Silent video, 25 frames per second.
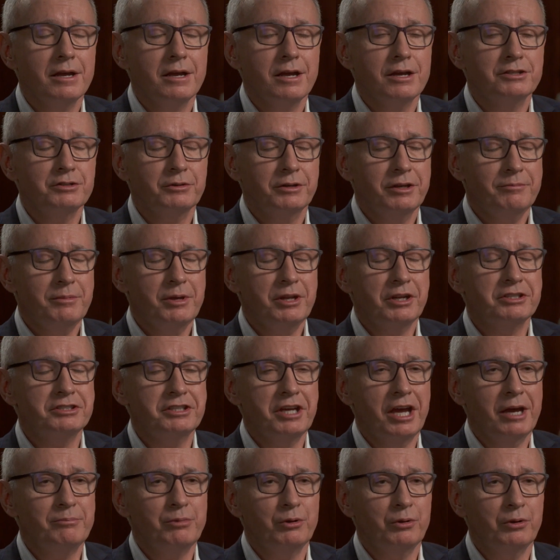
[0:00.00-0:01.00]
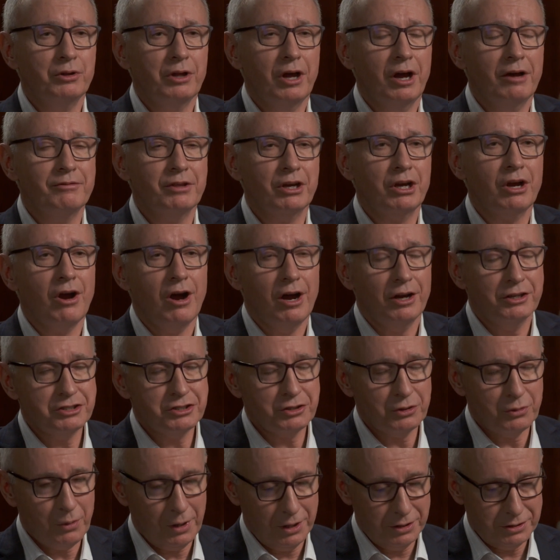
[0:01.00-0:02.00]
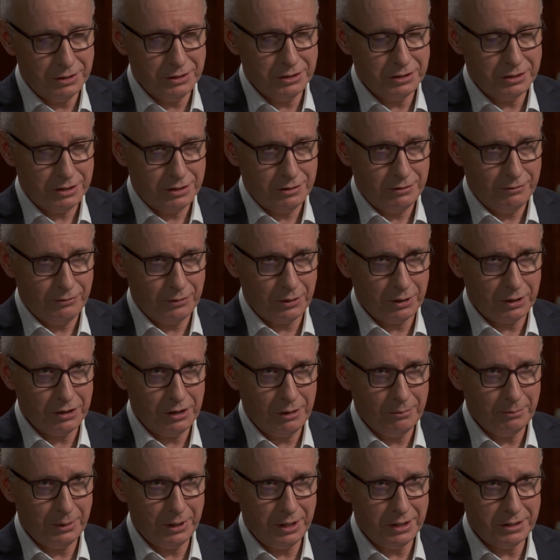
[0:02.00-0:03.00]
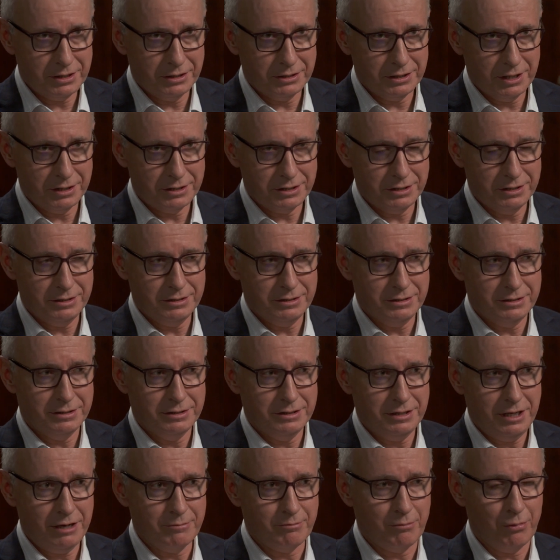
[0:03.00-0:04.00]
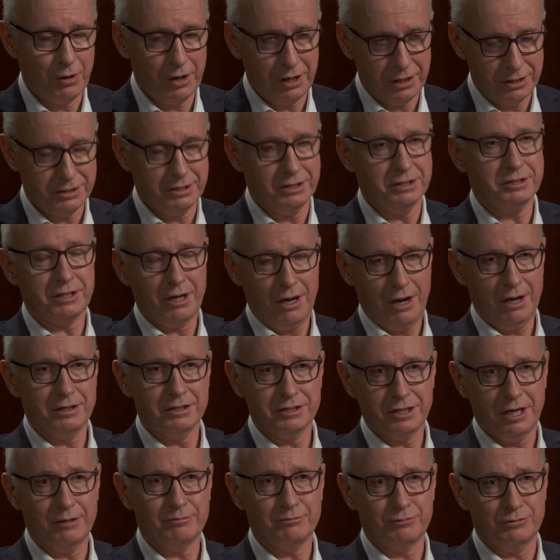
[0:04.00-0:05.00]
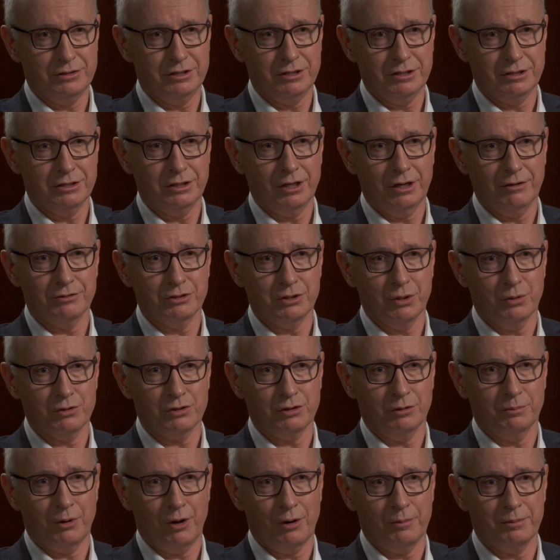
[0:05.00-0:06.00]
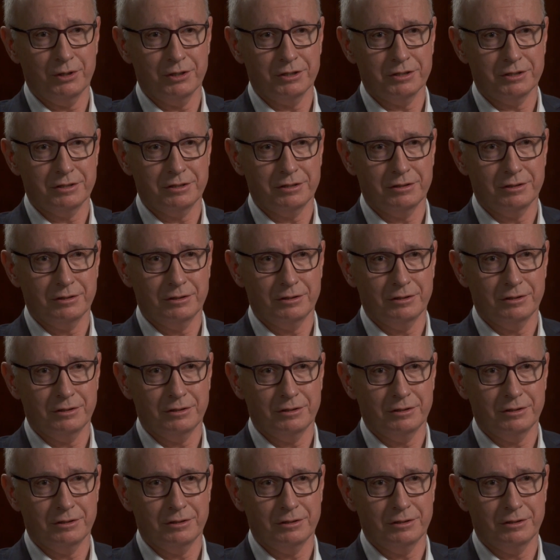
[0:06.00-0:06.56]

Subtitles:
So give me an example of the consequences for a company that doesn't embrace this concept of social purpose.